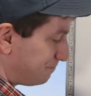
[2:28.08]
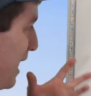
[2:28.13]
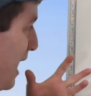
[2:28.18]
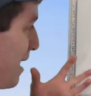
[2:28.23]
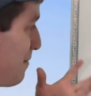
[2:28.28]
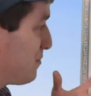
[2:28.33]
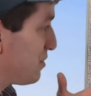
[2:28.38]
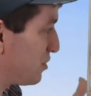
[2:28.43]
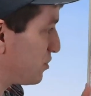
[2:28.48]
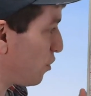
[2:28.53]

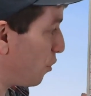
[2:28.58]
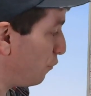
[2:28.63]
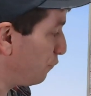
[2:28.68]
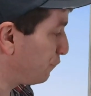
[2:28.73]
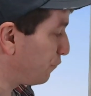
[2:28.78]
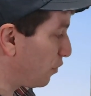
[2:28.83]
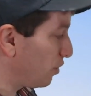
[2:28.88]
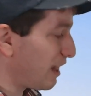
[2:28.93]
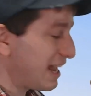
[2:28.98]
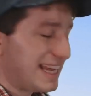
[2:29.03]
I'm so
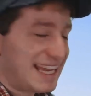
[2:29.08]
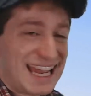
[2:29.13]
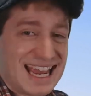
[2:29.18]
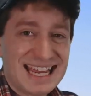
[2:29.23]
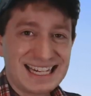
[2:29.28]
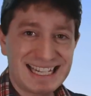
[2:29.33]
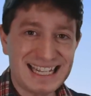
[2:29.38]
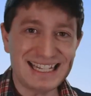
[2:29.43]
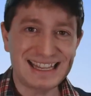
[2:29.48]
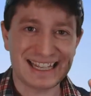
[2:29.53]
full I
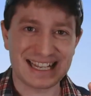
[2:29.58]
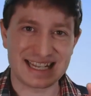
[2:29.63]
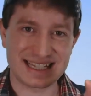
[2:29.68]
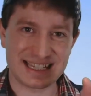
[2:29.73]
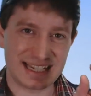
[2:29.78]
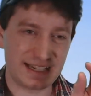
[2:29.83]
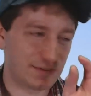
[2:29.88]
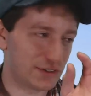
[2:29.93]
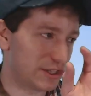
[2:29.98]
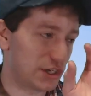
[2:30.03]
can't eat this,
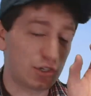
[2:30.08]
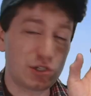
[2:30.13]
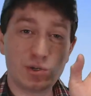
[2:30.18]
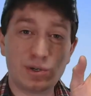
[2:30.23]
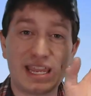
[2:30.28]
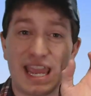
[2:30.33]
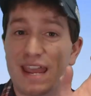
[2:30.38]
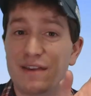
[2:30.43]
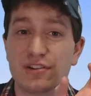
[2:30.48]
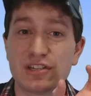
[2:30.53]
even though you
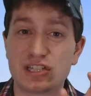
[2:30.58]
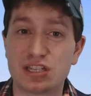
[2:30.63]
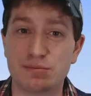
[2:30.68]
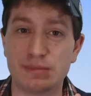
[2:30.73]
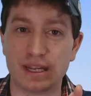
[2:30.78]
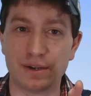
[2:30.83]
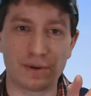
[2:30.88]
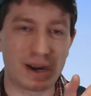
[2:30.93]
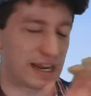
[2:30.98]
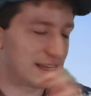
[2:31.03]
gave it to
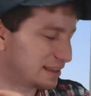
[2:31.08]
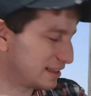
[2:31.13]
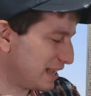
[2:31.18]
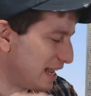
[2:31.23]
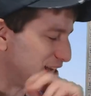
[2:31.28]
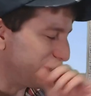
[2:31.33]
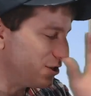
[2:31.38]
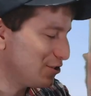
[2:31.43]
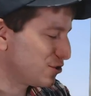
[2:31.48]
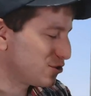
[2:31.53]
me, right?
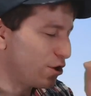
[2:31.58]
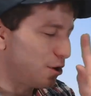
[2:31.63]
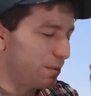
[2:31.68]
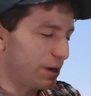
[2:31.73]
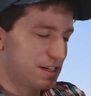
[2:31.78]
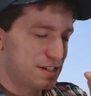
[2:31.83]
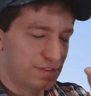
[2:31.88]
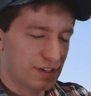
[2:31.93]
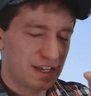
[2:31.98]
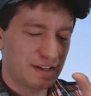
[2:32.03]
Thank you so
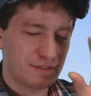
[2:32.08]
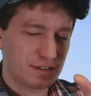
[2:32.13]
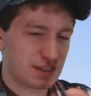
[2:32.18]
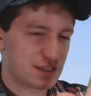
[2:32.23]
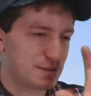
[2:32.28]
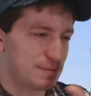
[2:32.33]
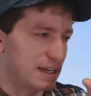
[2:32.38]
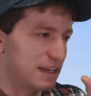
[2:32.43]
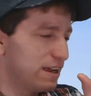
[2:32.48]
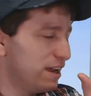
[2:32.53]
much for giving this
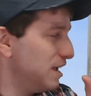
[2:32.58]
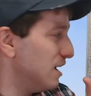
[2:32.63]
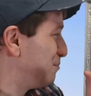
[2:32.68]
to me.